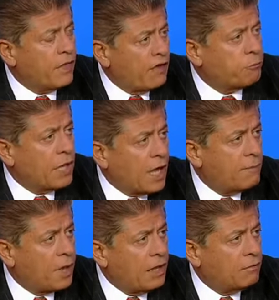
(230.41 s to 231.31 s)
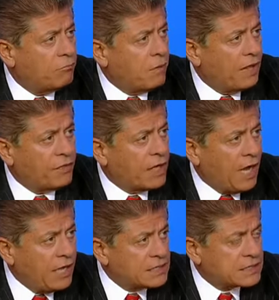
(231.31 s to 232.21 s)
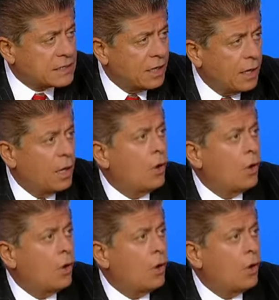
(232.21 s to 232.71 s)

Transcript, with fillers: The FBI made, made the case. Yeah.